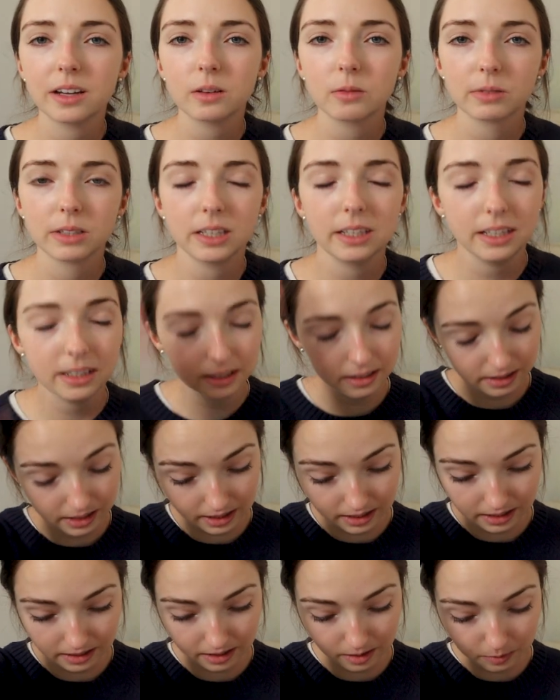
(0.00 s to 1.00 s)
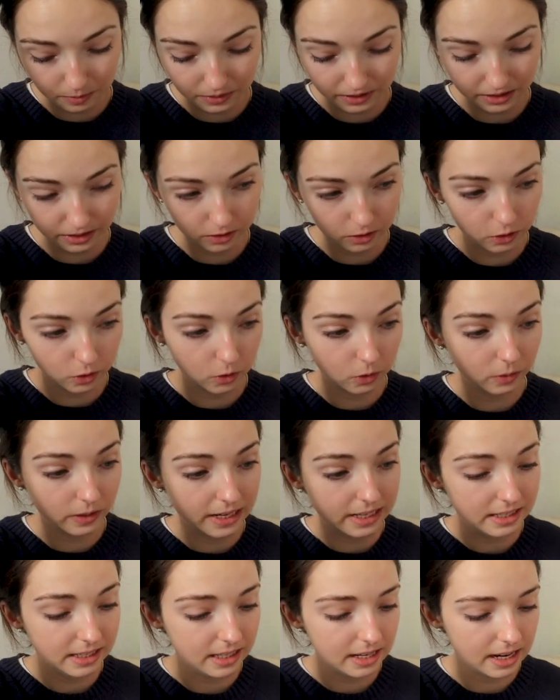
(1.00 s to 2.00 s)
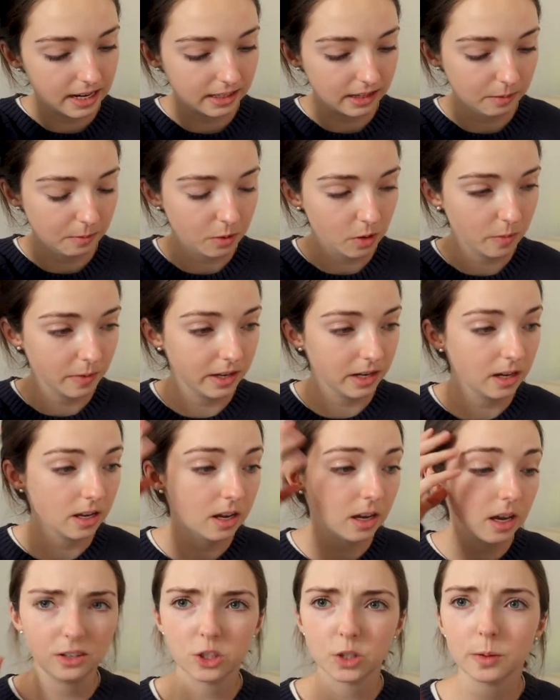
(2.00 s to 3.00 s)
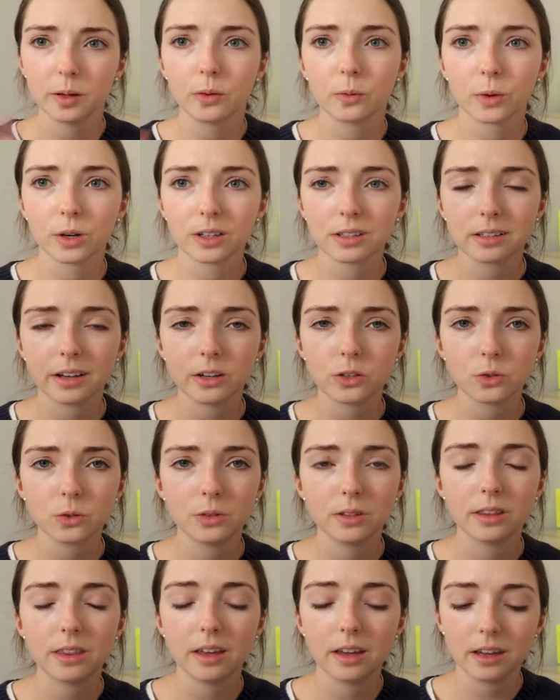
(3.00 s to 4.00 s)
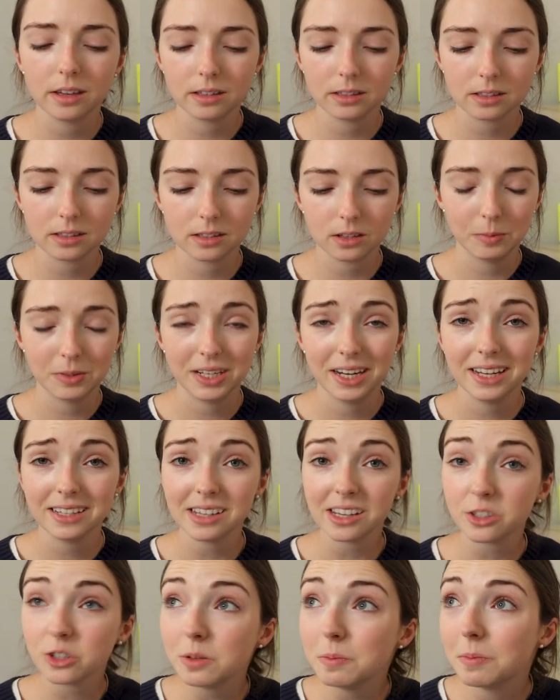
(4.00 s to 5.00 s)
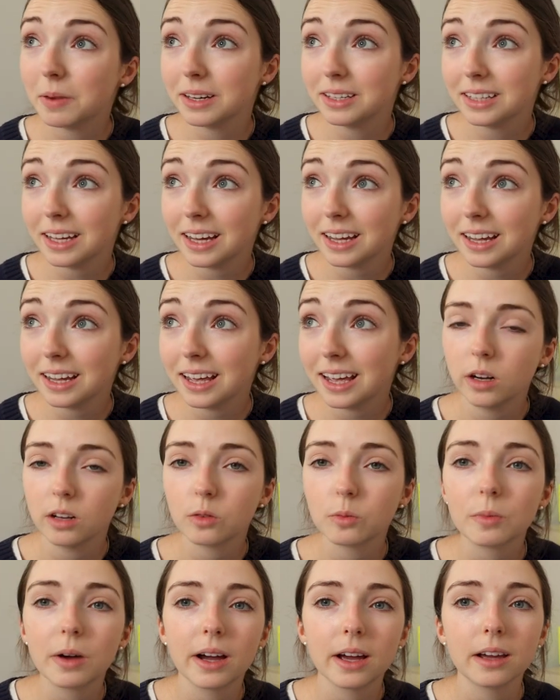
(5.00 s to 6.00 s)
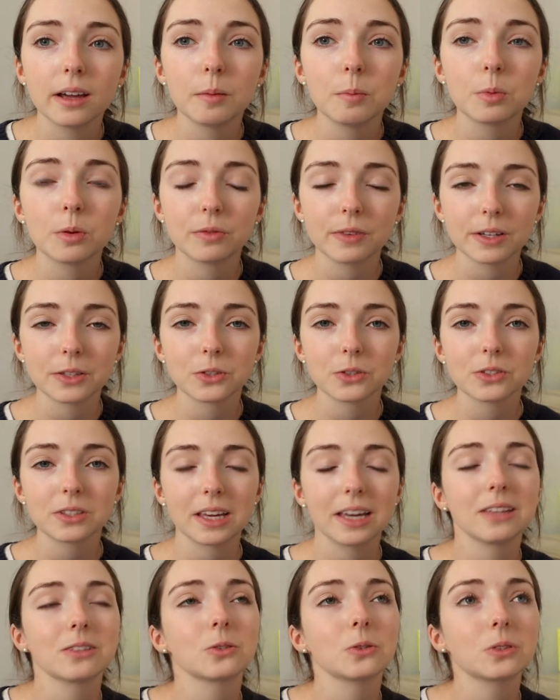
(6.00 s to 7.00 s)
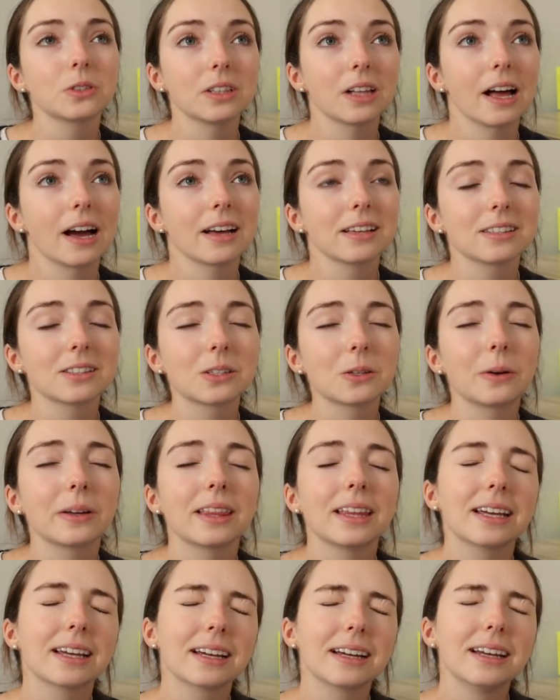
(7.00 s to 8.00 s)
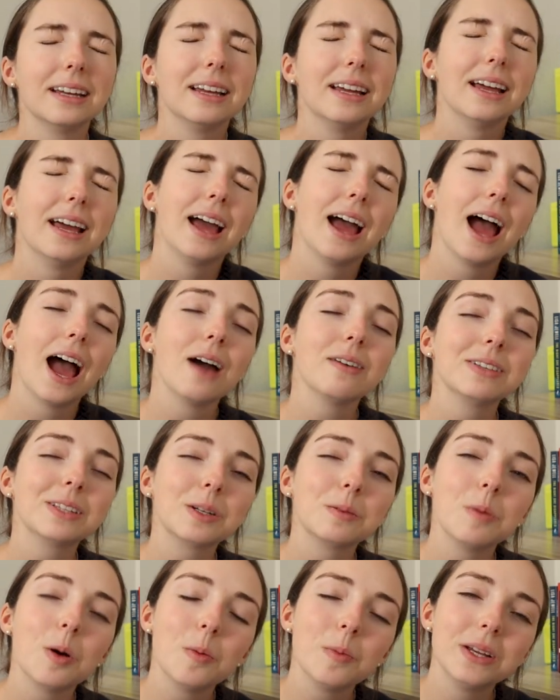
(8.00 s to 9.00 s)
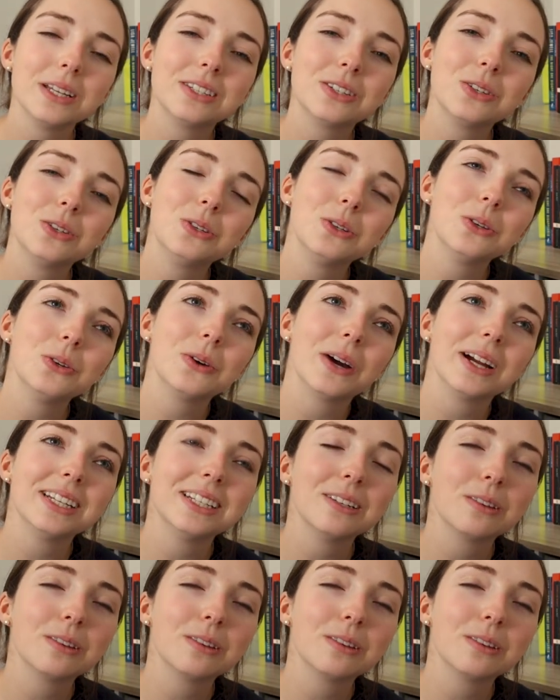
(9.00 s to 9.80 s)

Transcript: like really kicking up like crazy at the moment and just my work schedule and things. Um, today's actually Monday. One of my professors canceled class, so I like have a little moment to do. I